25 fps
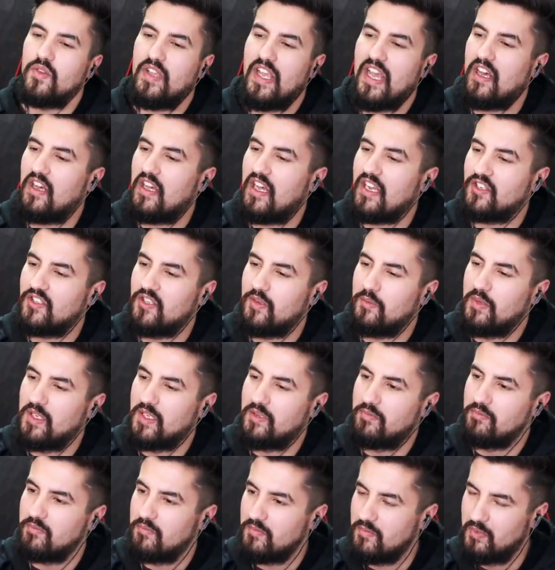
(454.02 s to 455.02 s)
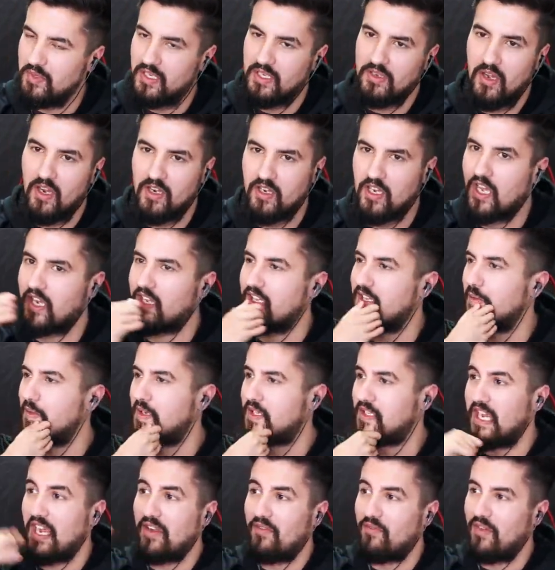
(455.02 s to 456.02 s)
yeah, I'll actually be unlocking them
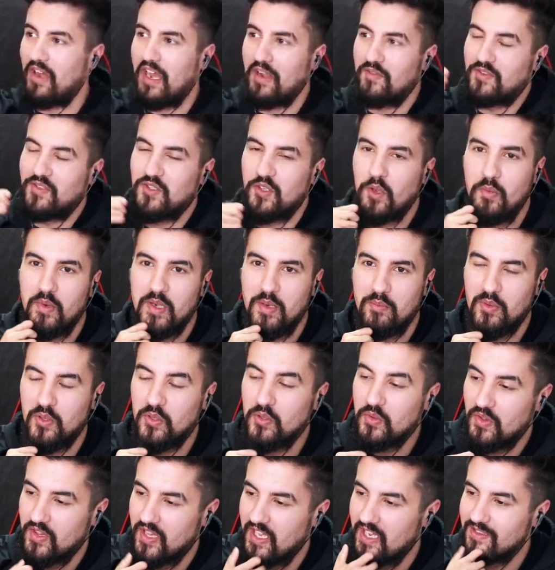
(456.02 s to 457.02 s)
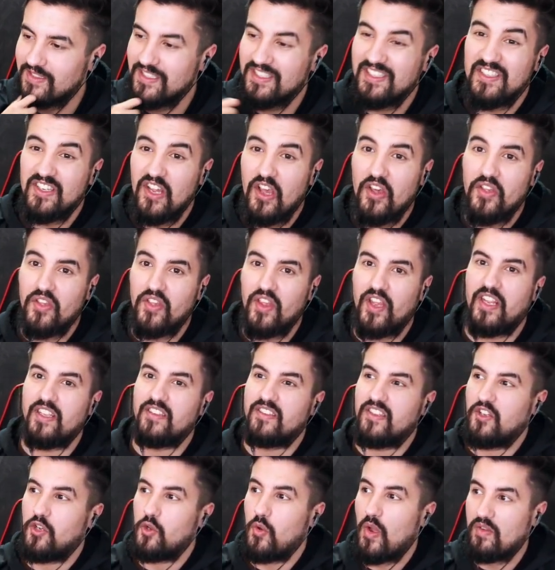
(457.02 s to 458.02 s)
because I have so many blue things. This is the other thing,
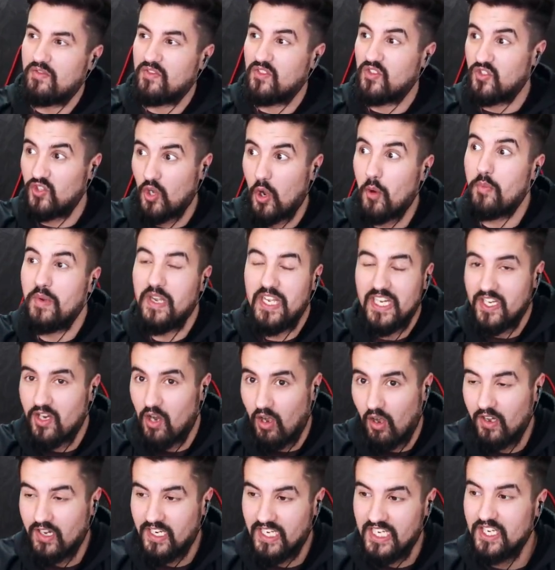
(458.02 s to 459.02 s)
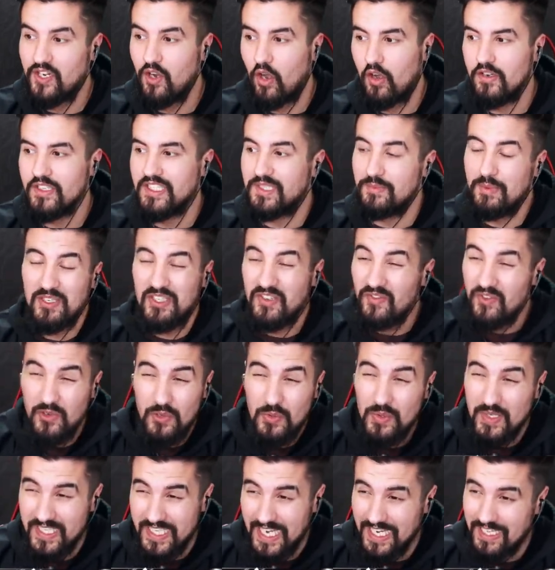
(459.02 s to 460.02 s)
is that you have so many key cards, especially if
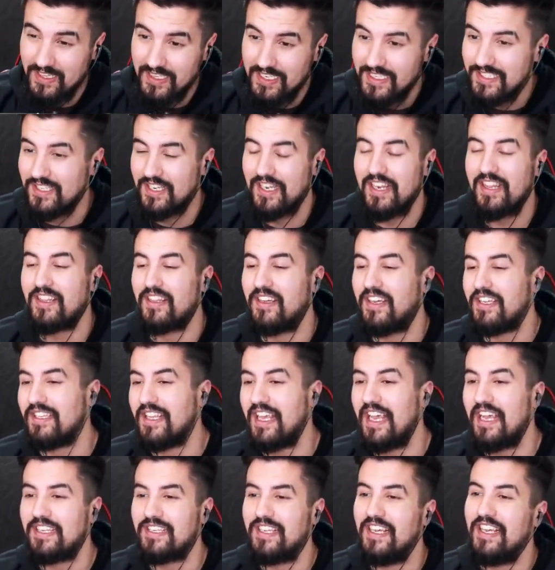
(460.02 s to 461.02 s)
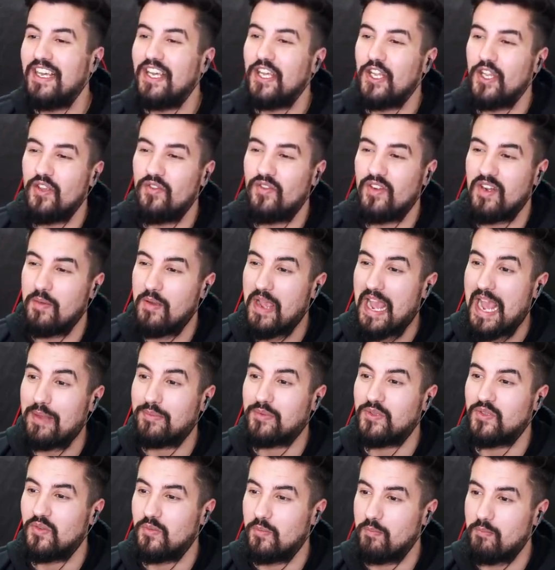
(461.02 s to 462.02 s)
you're doing dailies or anything like that. You have an
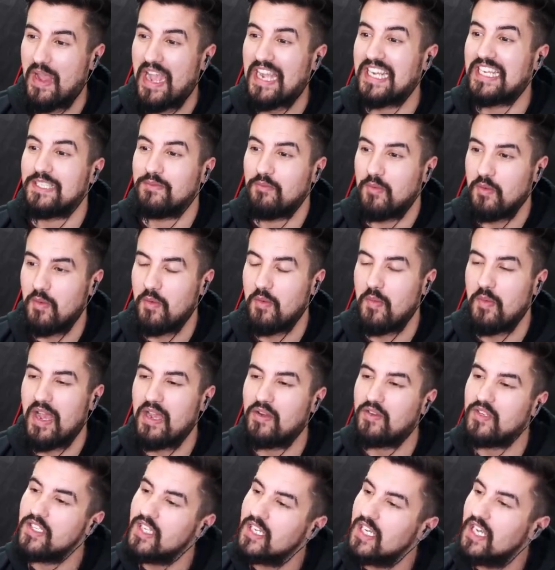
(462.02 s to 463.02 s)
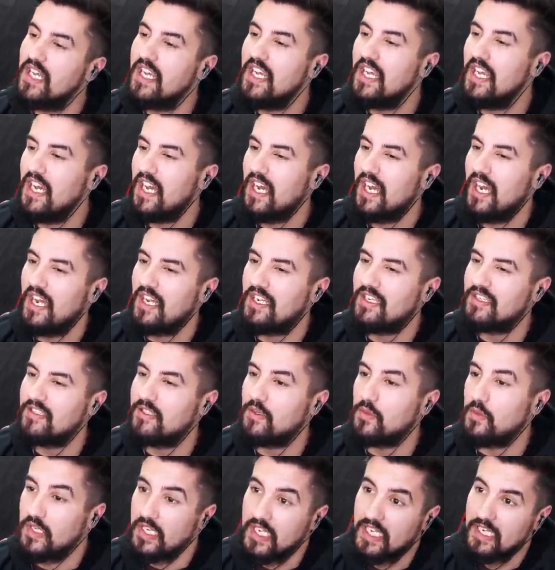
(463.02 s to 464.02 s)
absolute maximum amount.
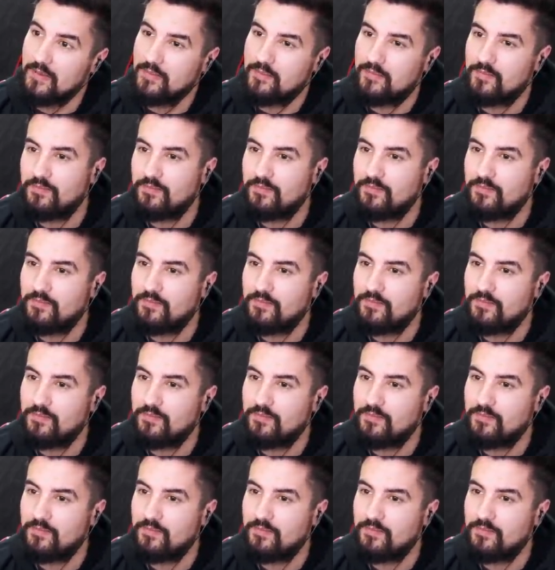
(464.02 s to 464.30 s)
So yeah.